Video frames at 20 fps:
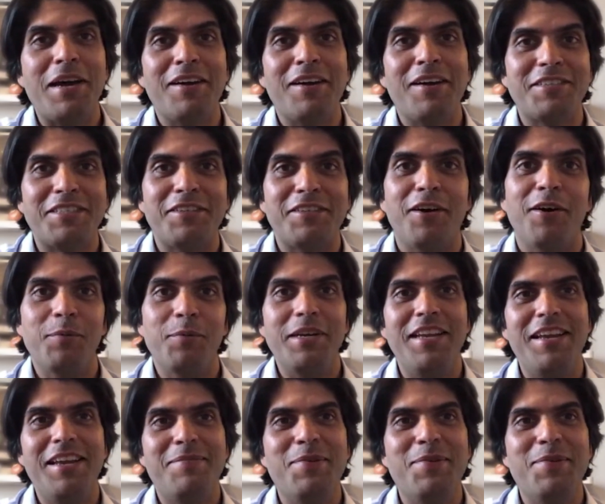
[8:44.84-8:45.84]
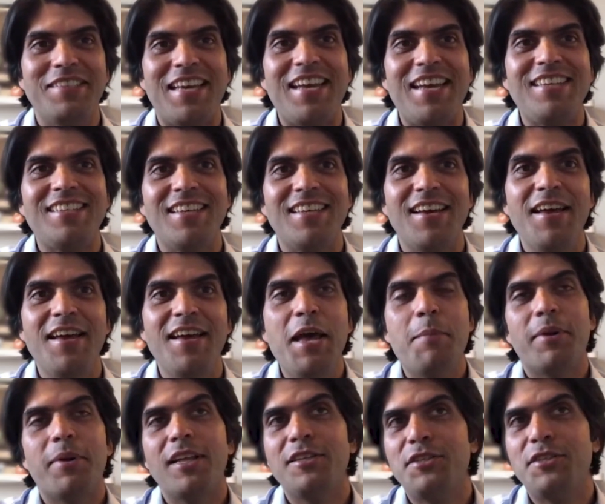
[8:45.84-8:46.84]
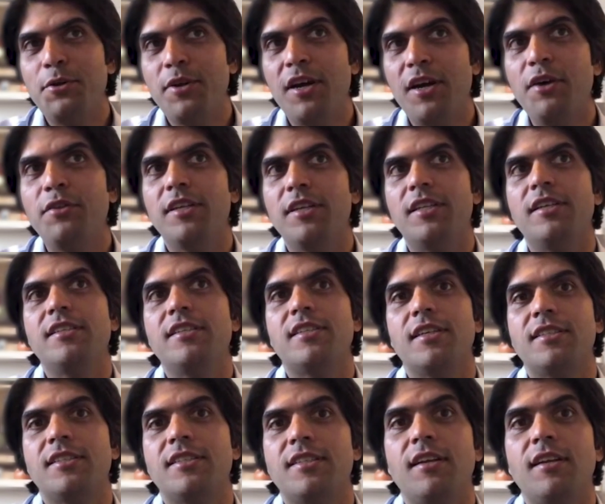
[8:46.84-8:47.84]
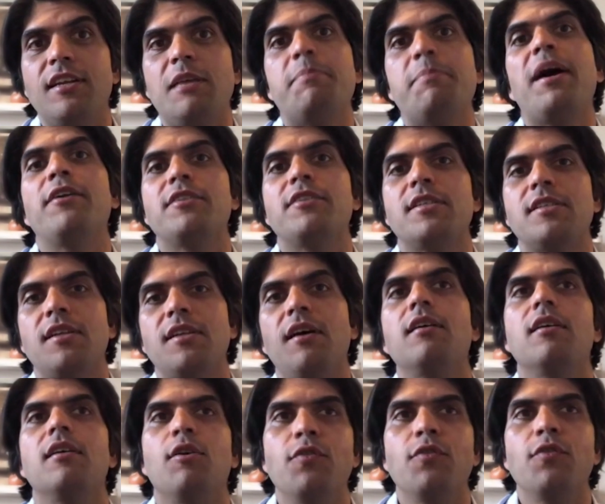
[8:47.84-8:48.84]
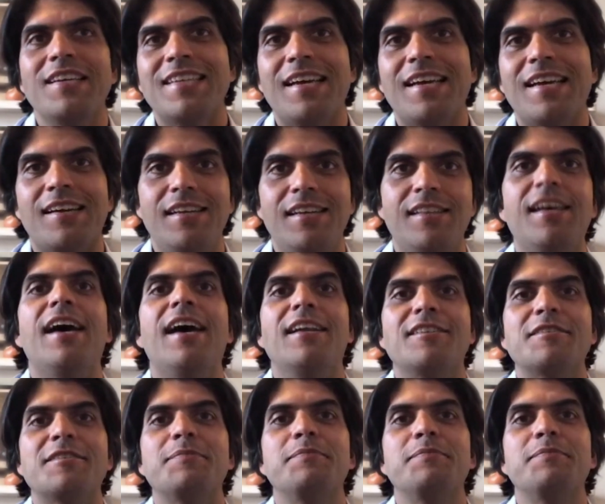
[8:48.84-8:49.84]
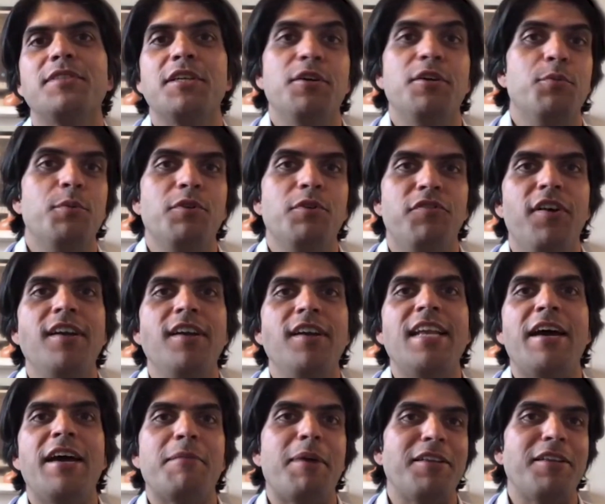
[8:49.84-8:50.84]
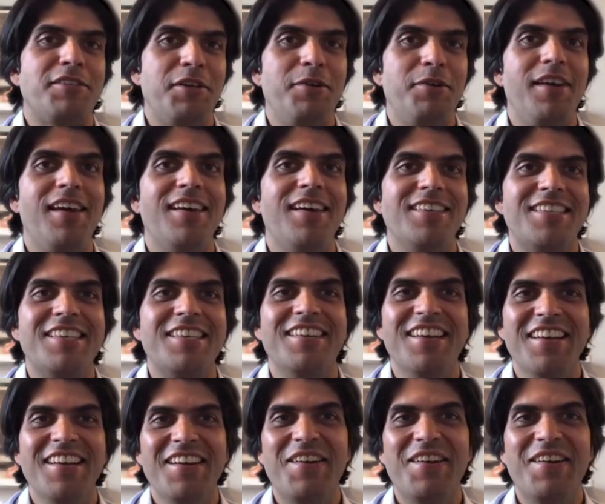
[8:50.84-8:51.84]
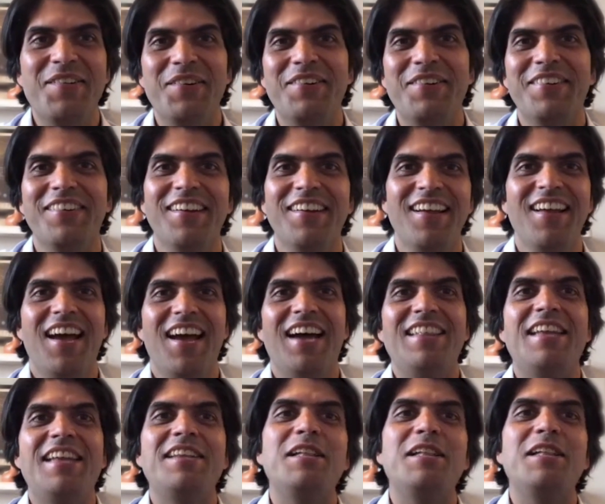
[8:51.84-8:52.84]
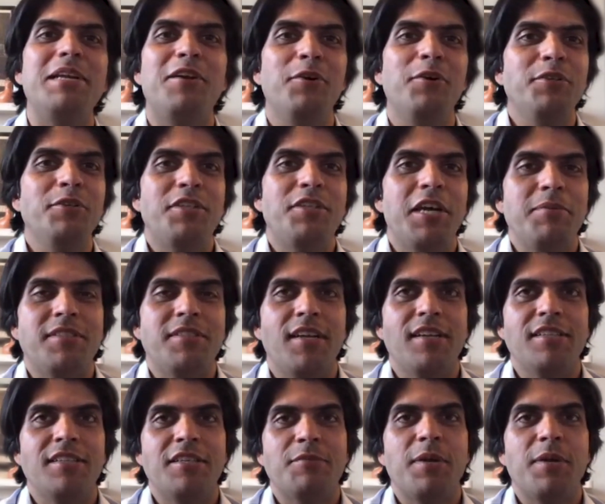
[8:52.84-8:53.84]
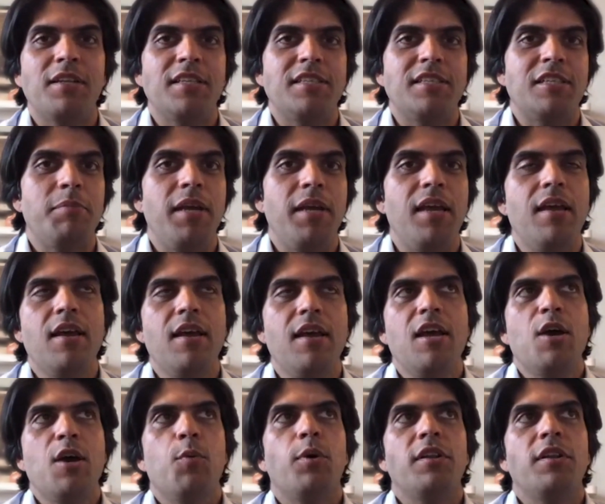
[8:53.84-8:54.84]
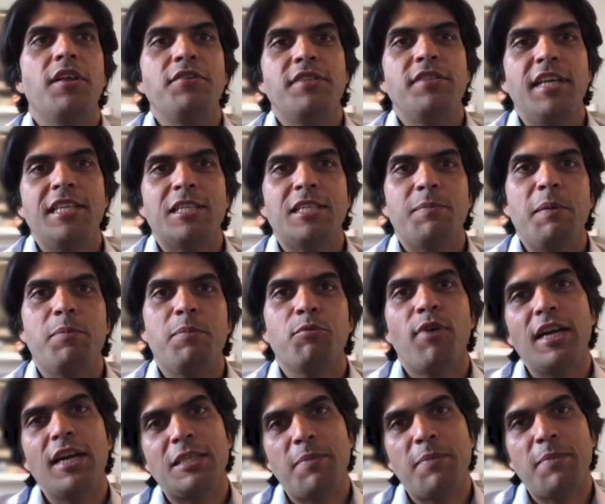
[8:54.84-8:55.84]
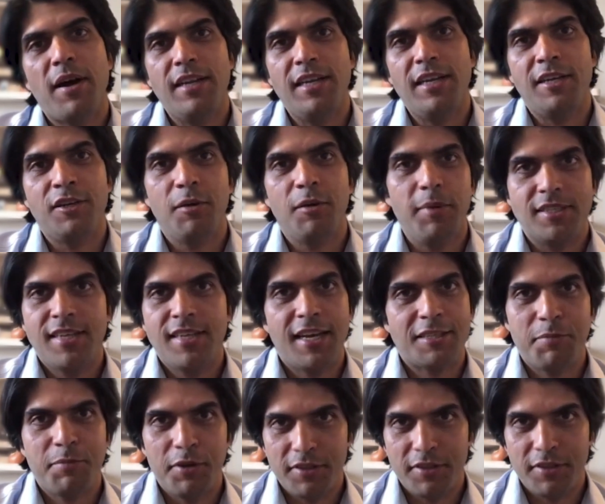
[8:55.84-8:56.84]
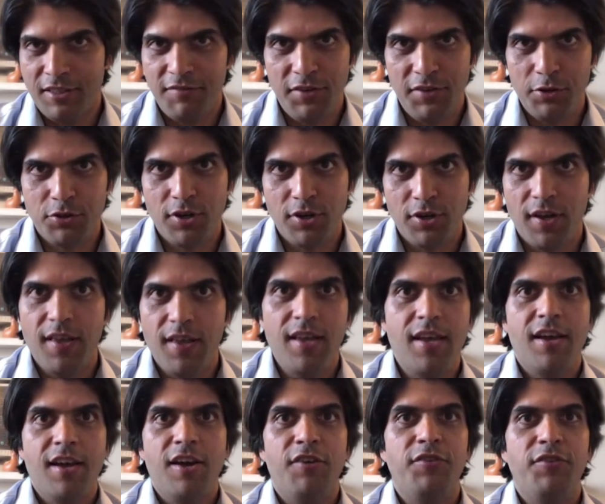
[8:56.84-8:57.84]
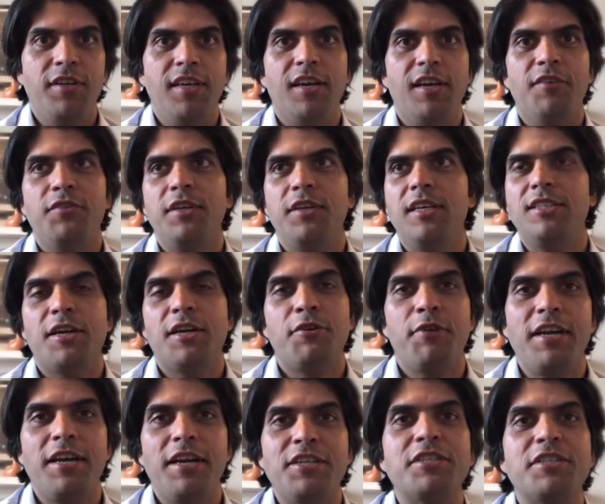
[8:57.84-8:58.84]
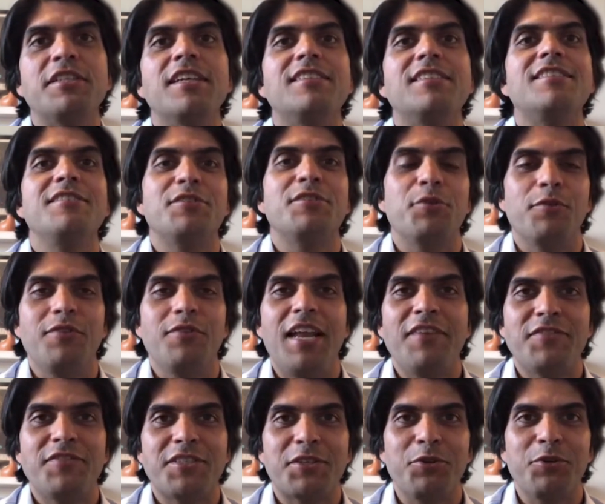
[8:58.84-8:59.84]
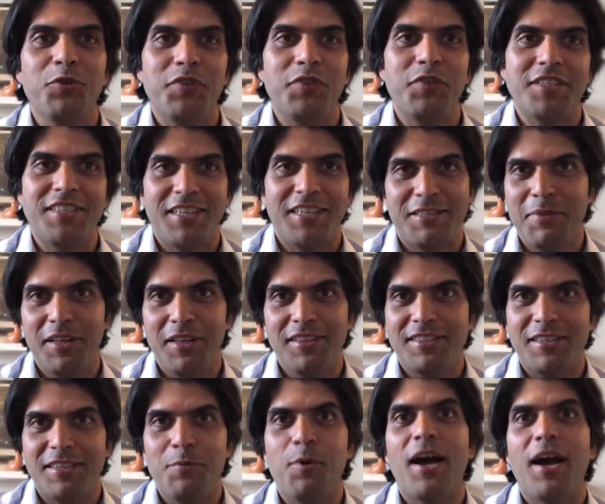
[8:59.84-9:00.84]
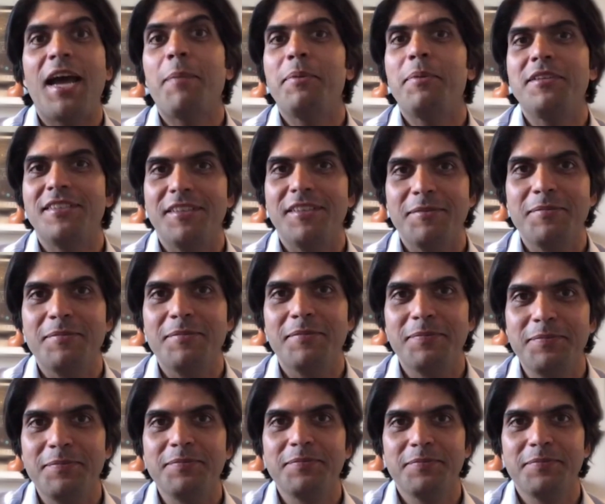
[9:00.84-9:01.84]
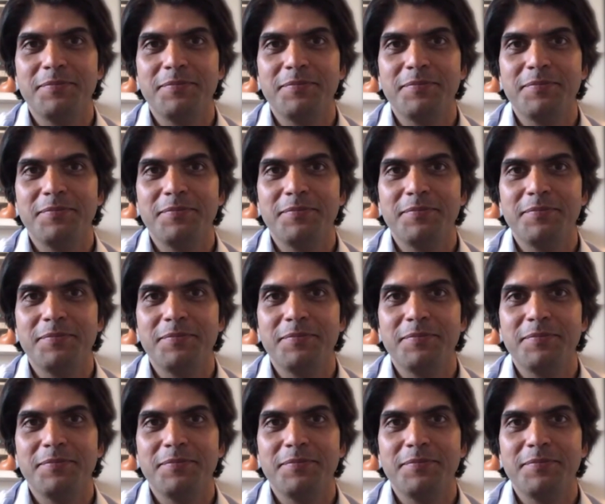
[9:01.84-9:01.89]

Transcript: all my answers are we need more data, but I do know that there's a study about to start on exactly that. So we'll find out in about 2 years. And then there'll be long-term studies as well. This will be one of those things that people write about in economics textbooks in the future, of the generation that sort of left school for 6 months. So what happened to them?